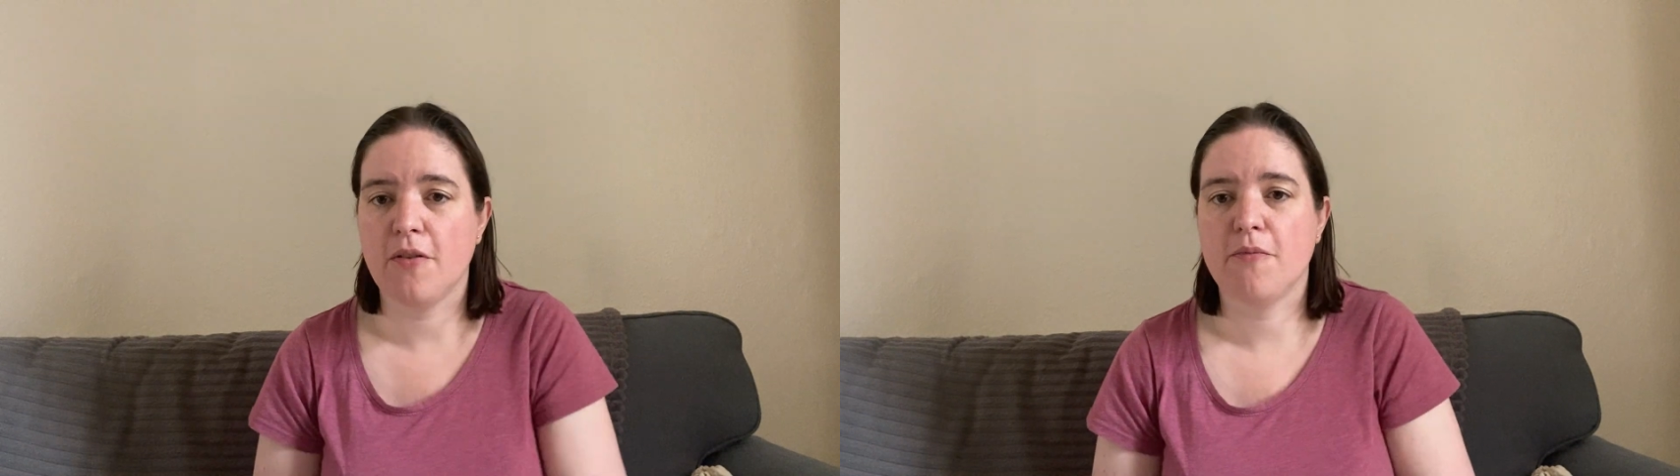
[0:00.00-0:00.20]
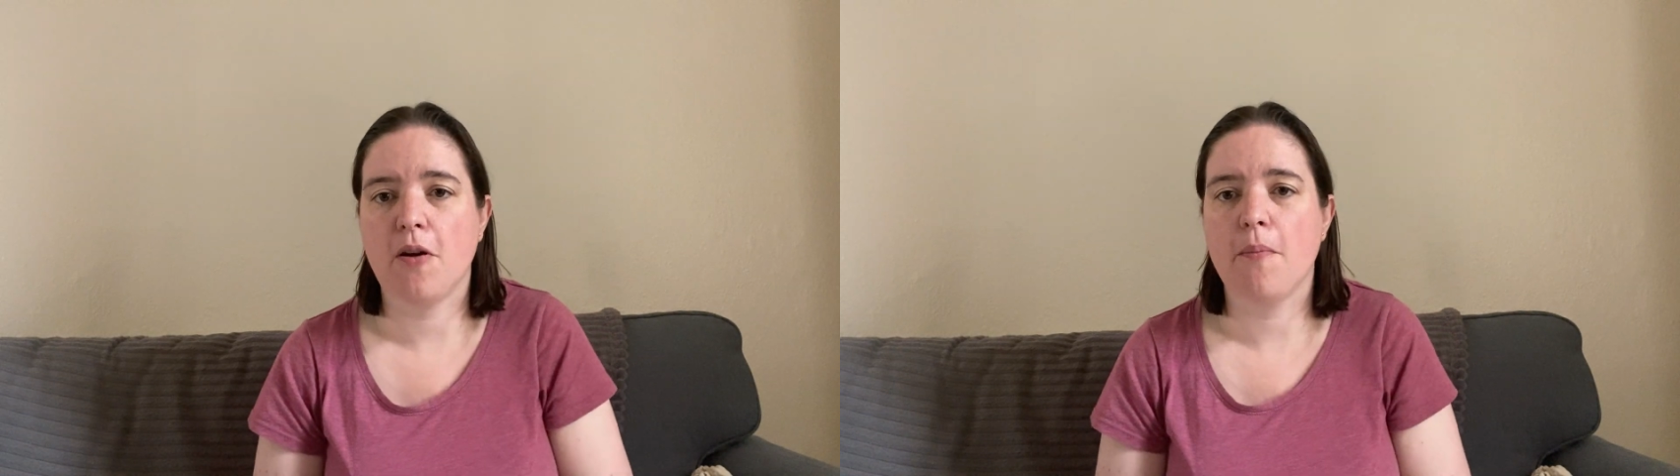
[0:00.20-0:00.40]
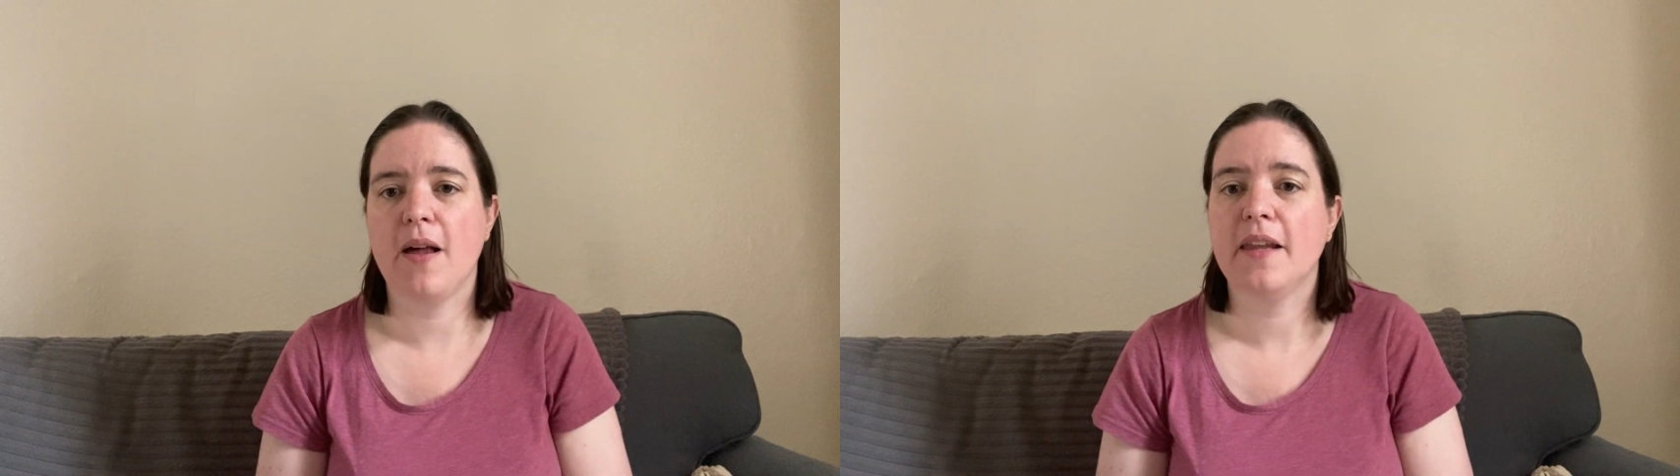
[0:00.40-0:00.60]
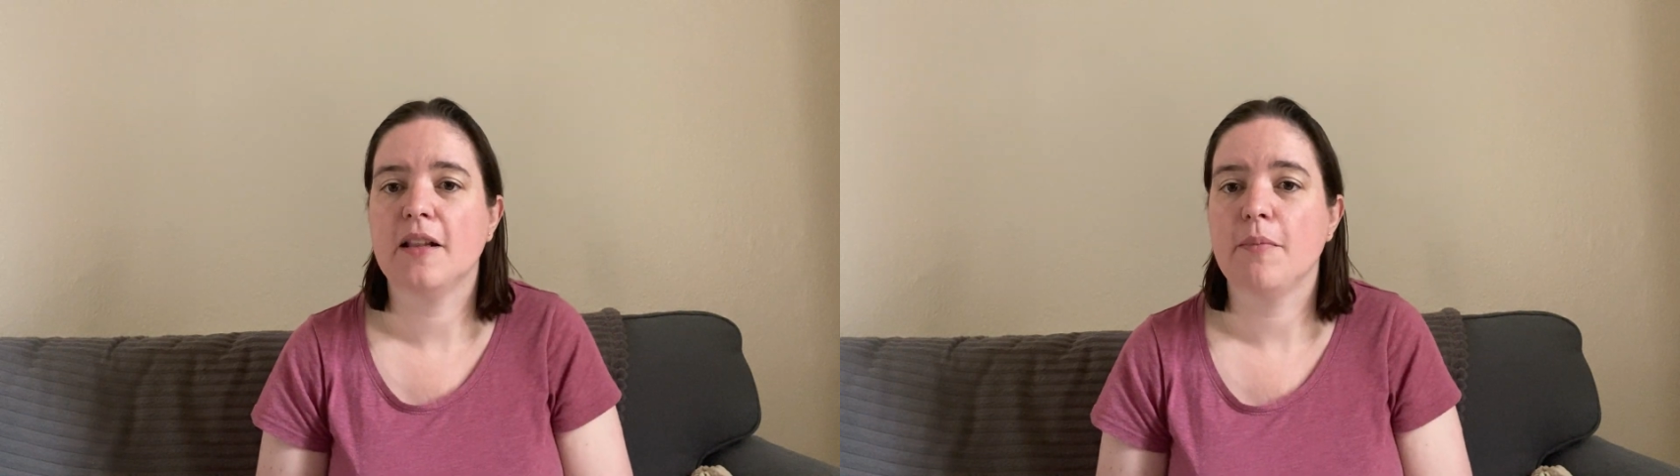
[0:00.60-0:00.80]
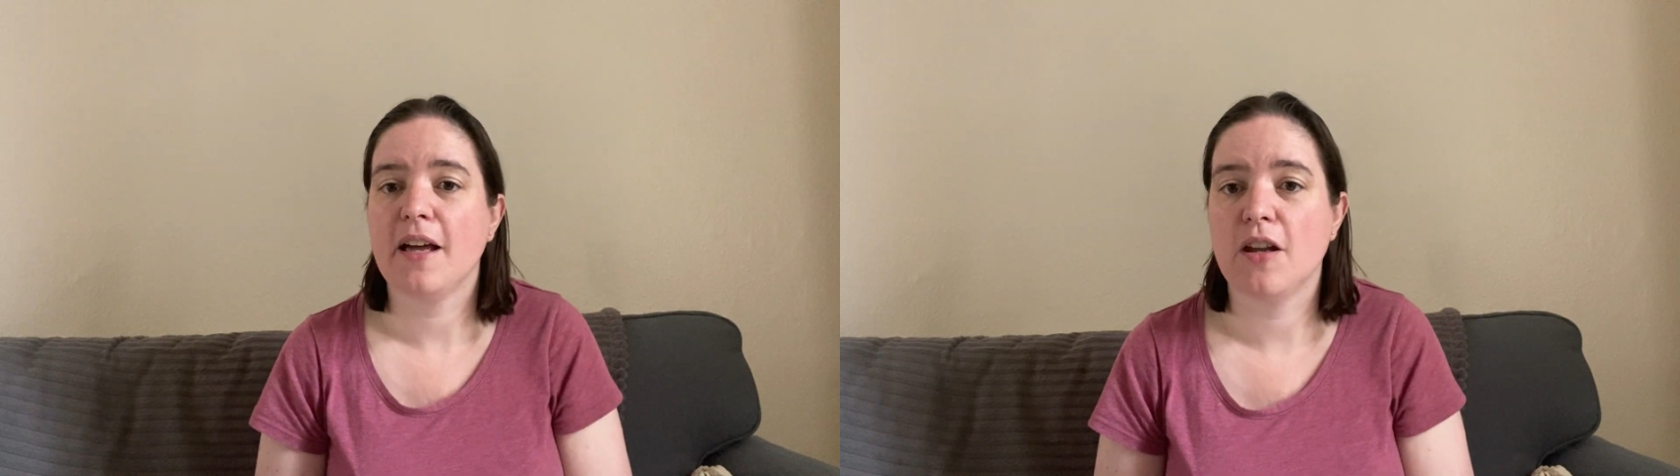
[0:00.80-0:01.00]
from my little
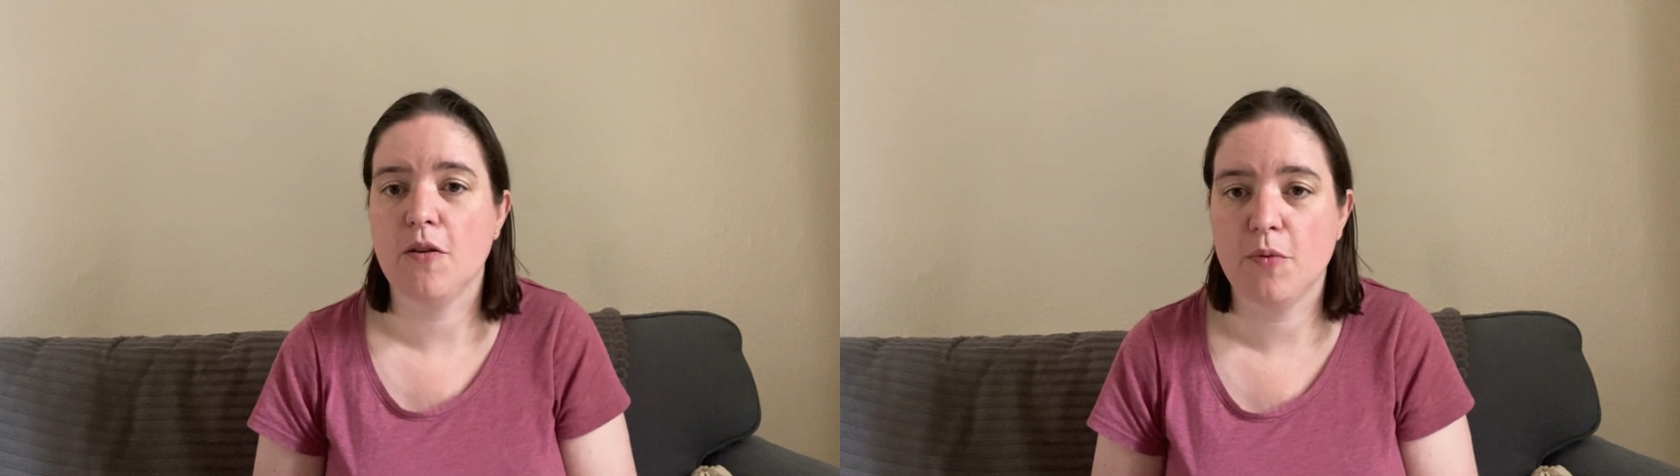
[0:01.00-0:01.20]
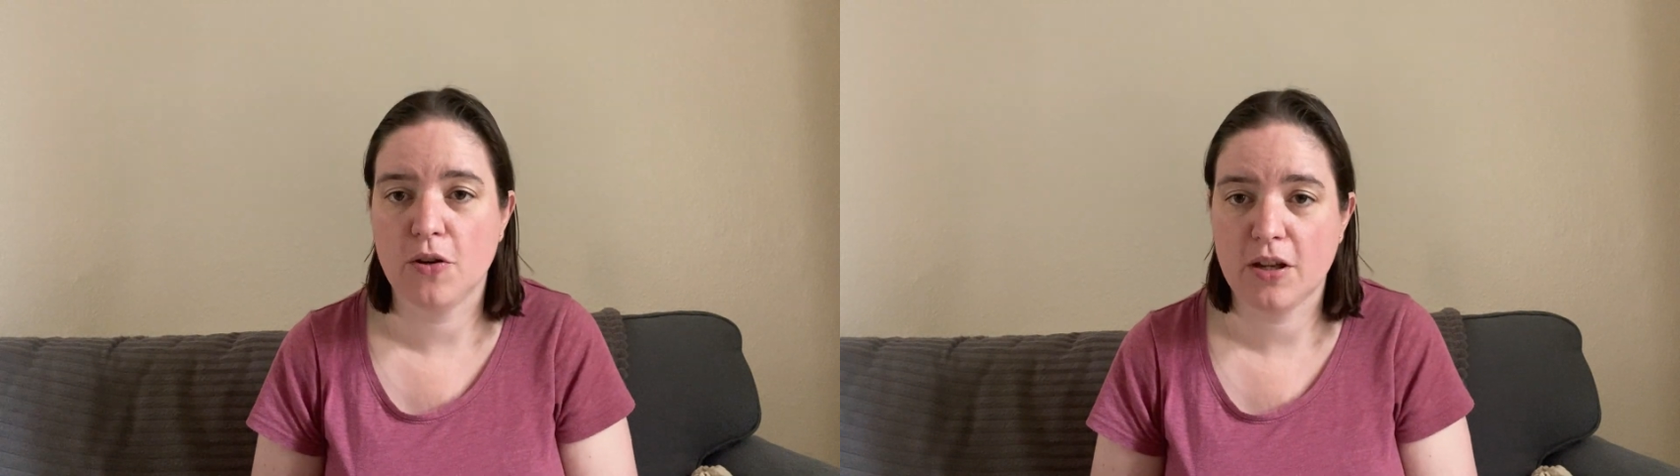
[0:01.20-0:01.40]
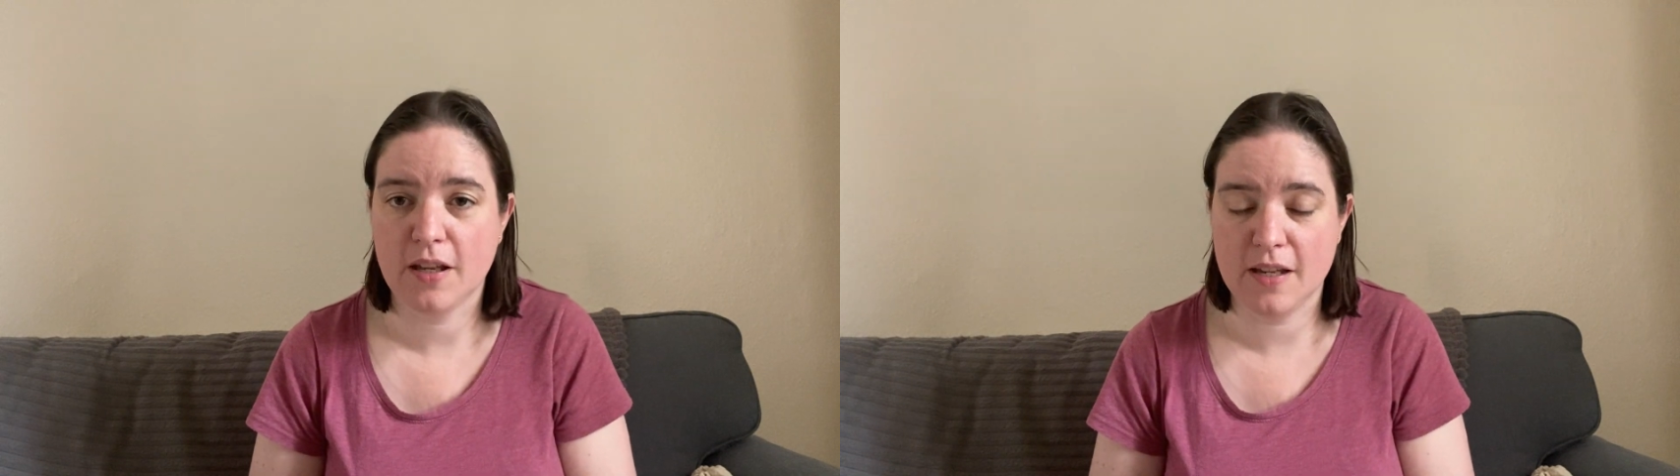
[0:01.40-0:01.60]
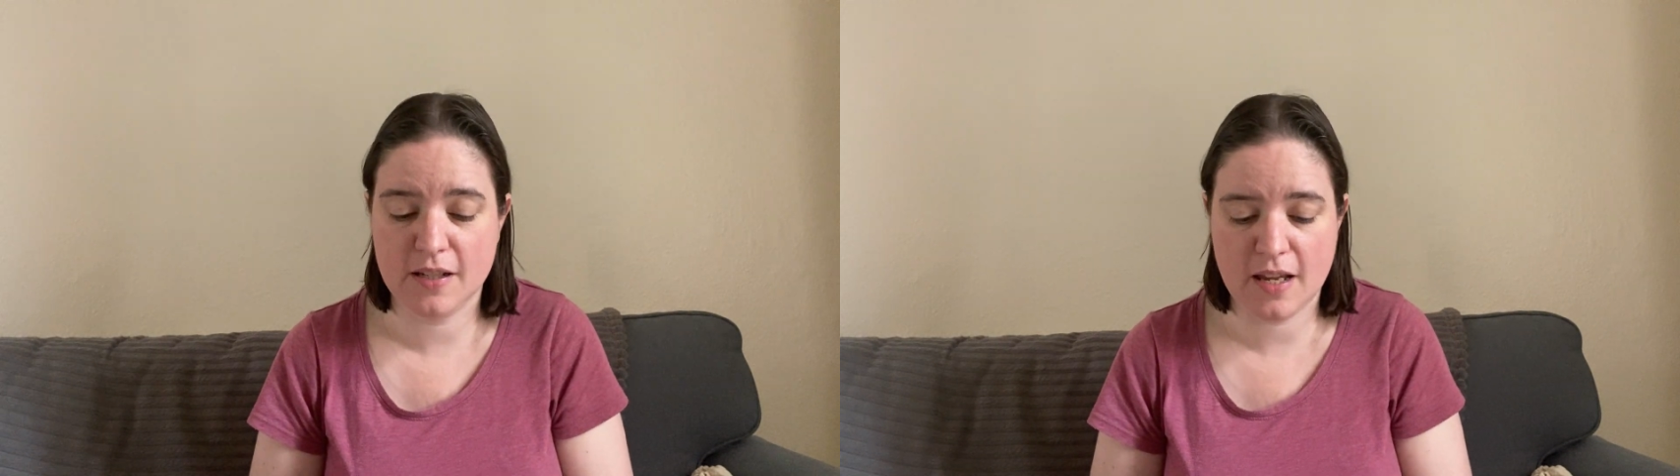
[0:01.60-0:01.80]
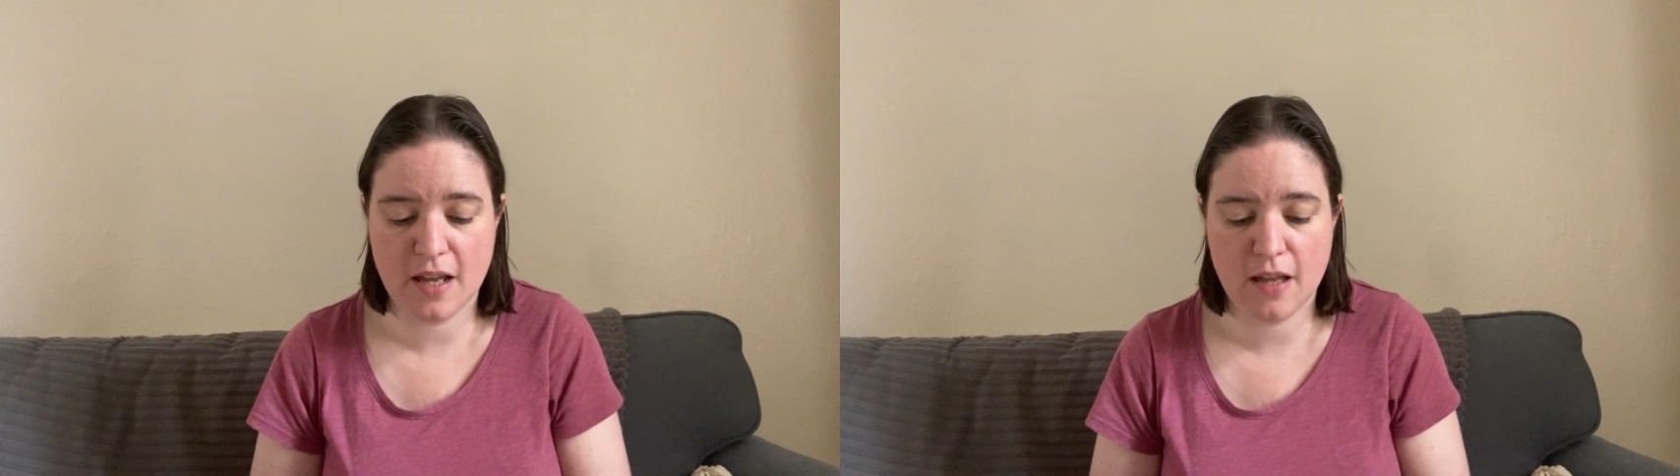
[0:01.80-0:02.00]
black notebook
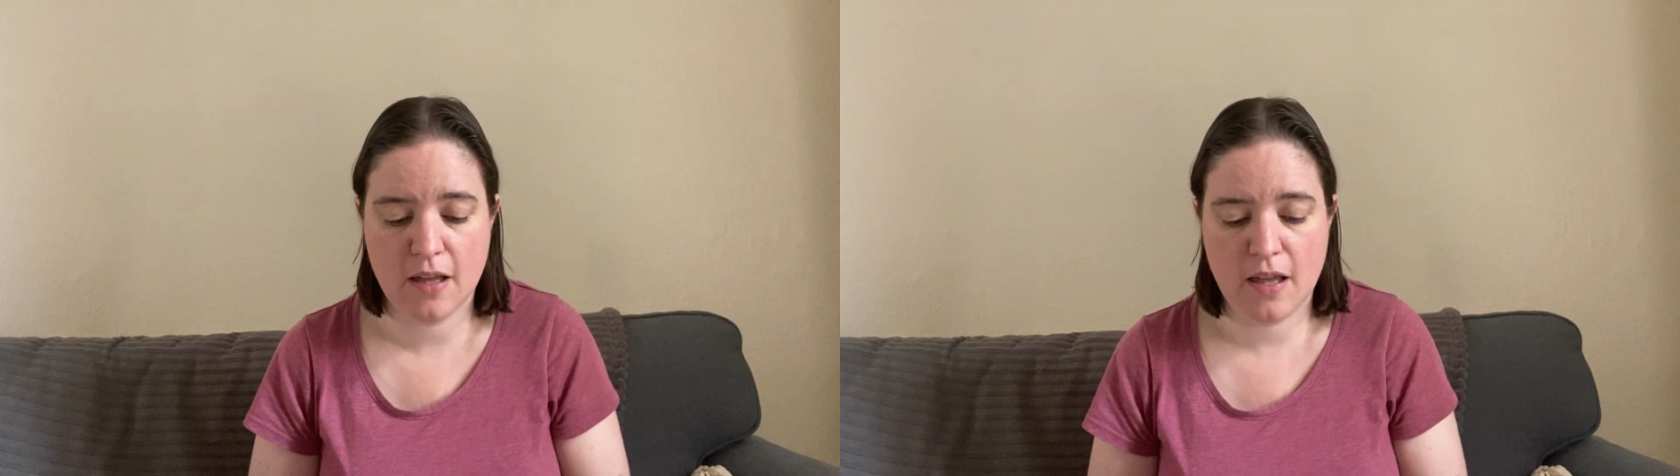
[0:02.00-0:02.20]
into here,